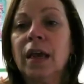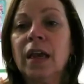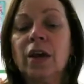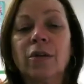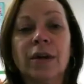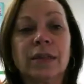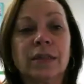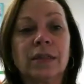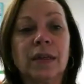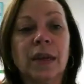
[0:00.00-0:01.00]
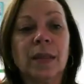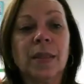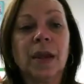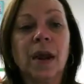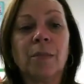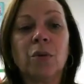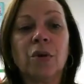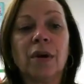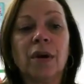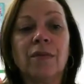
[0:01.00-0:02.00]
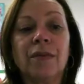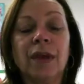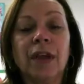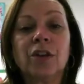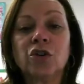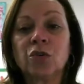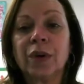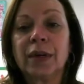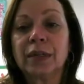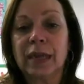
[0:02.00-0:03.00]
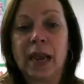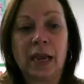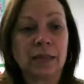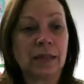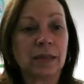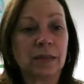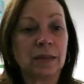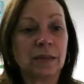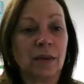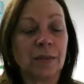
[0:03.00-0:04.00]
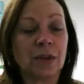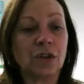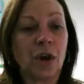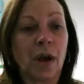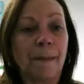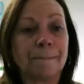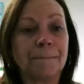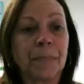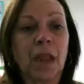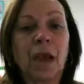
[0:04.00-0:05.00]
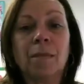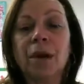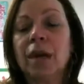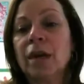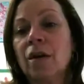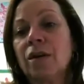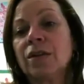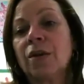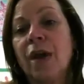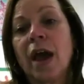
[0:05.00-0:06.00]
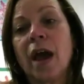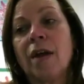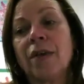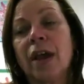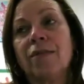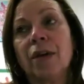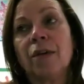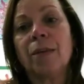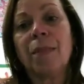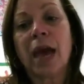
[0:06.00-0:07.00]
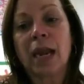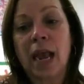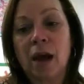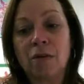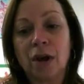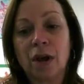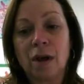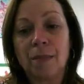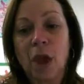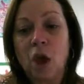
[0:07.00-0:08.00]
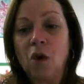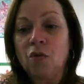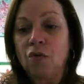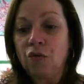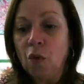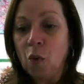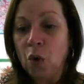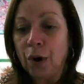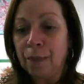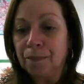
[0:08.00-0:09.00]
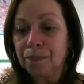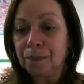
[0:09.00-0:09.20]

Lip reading: increase in the number of injuries and accidents on the job. But it can also have a very bad outcome for